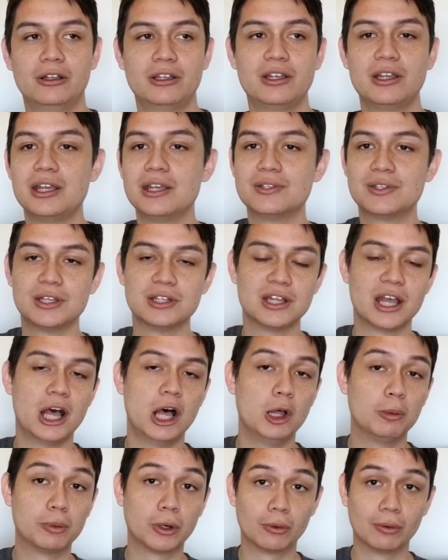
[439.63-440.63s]
easy to
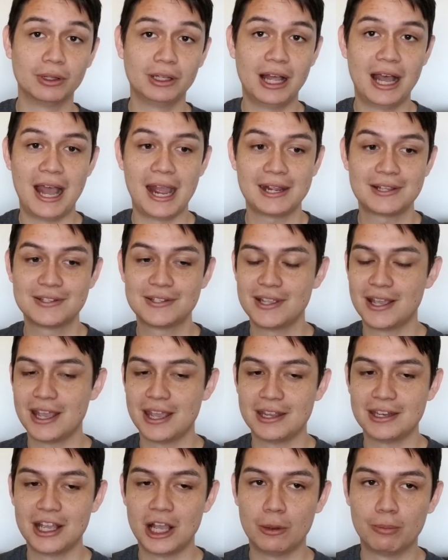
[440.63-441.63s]
help her relax
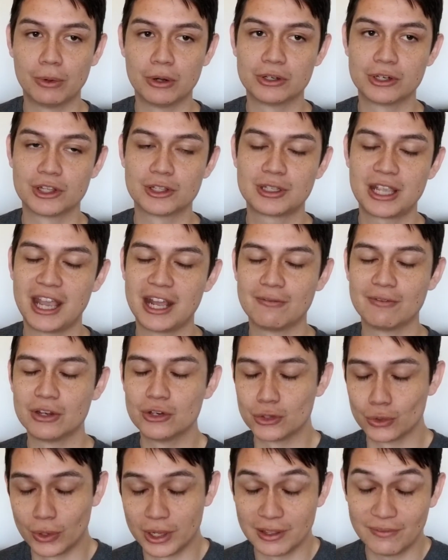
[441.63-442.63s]
and help her just kind of
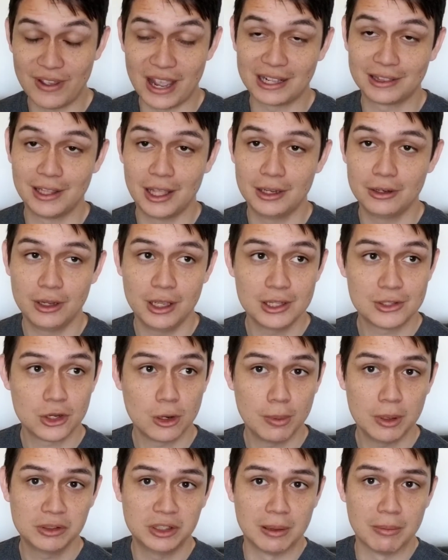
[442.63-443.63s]
enjoy the fact that it's her
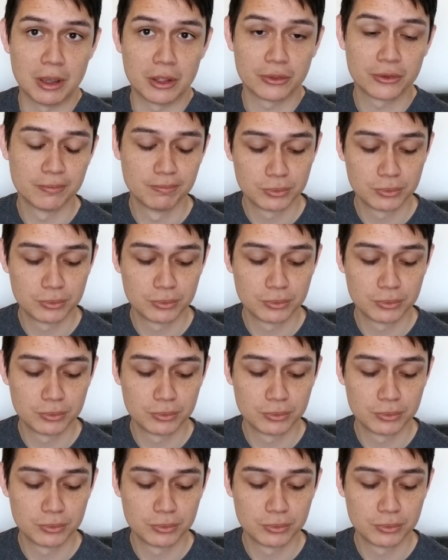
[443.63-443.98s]
birthday month.